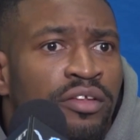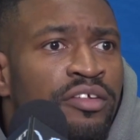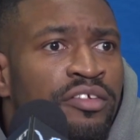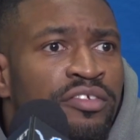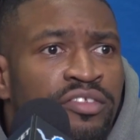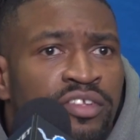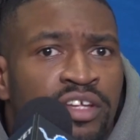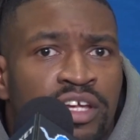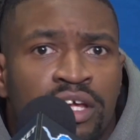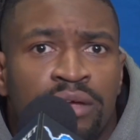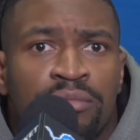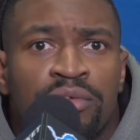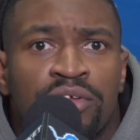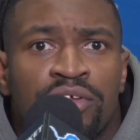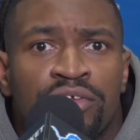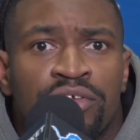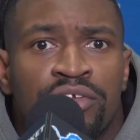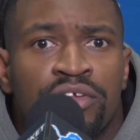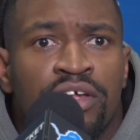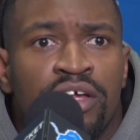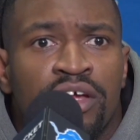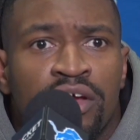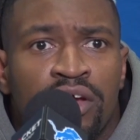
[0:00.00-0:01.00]
This team
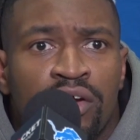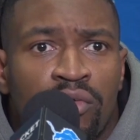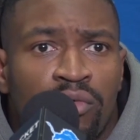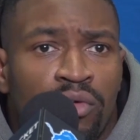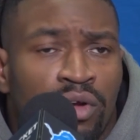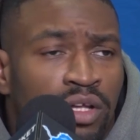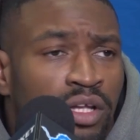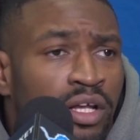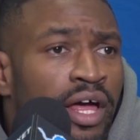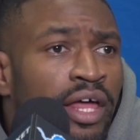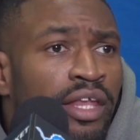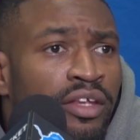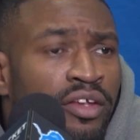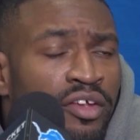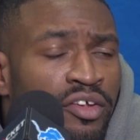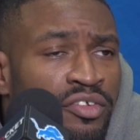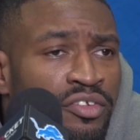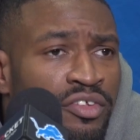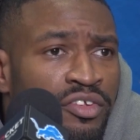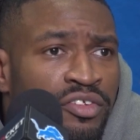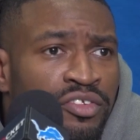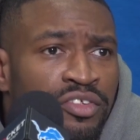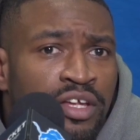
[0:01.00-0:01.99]
is
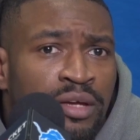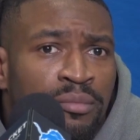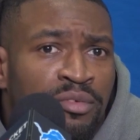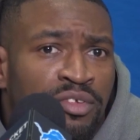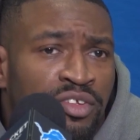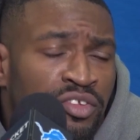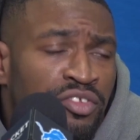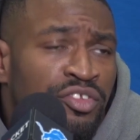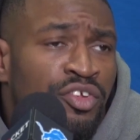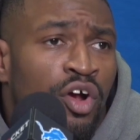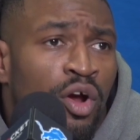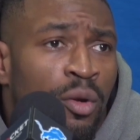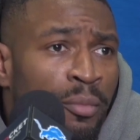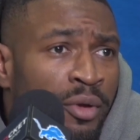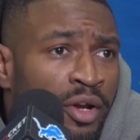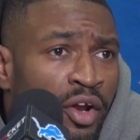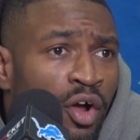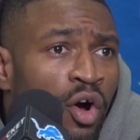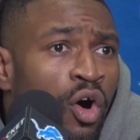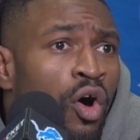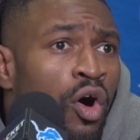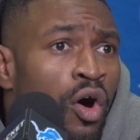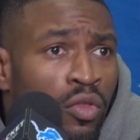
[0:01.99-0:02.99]
relentless. This team is determined.
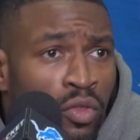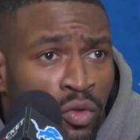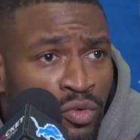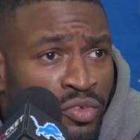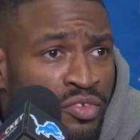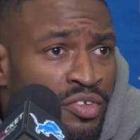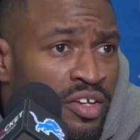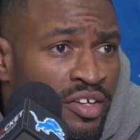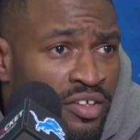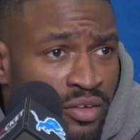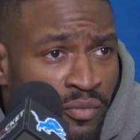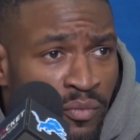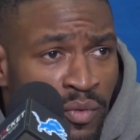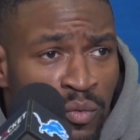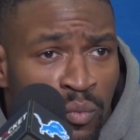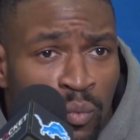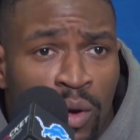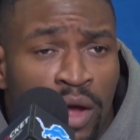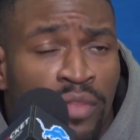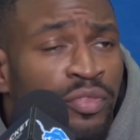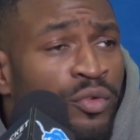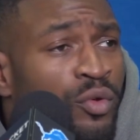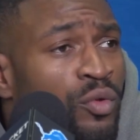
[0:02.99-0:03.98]
And all those things that we
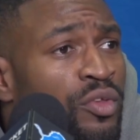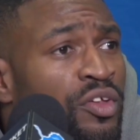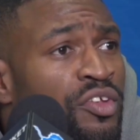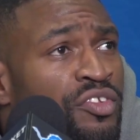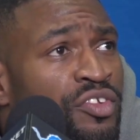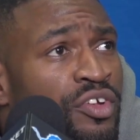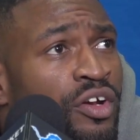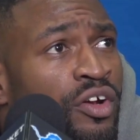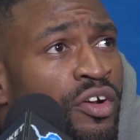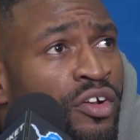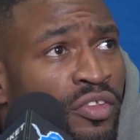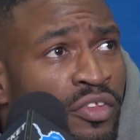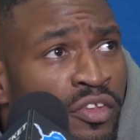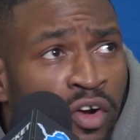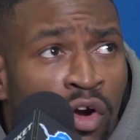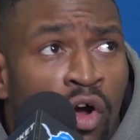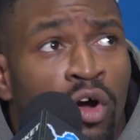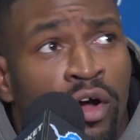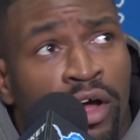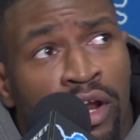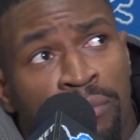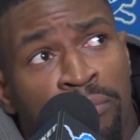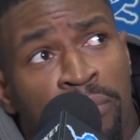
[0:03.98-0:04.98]
went through this year, they're
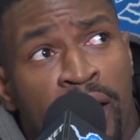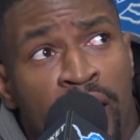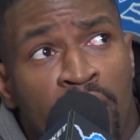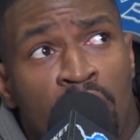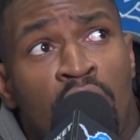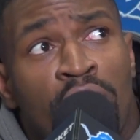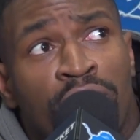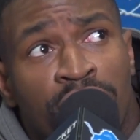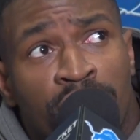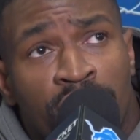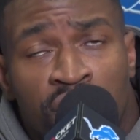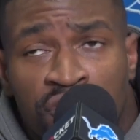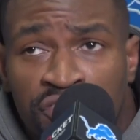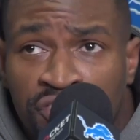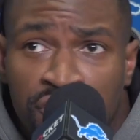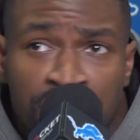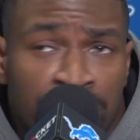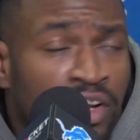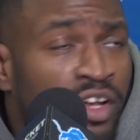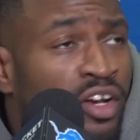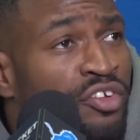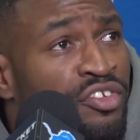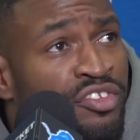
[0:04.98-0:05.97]
all going to pay off for us because
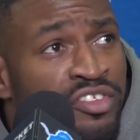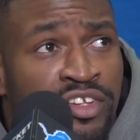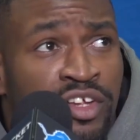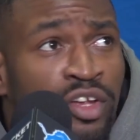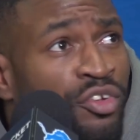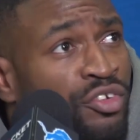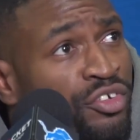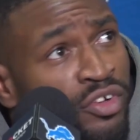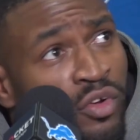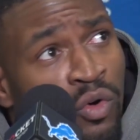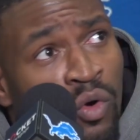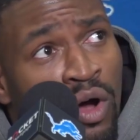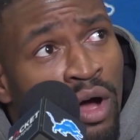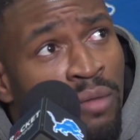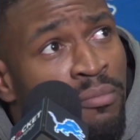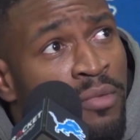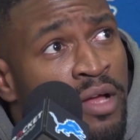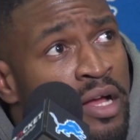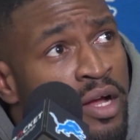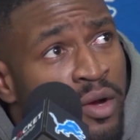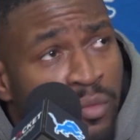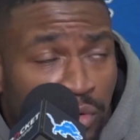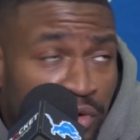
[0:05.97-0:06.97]
they're going to still show up.
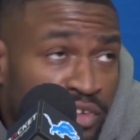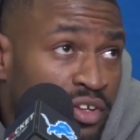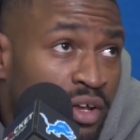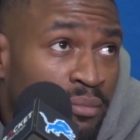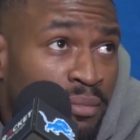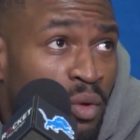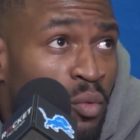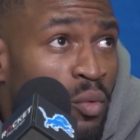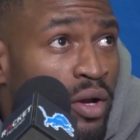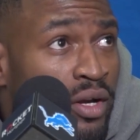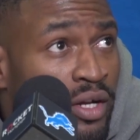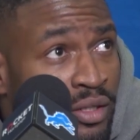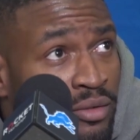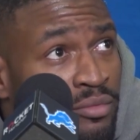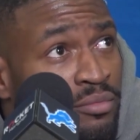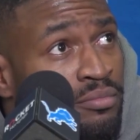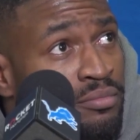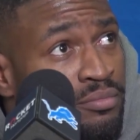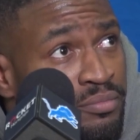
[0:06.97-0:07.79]
We're just going to be winning.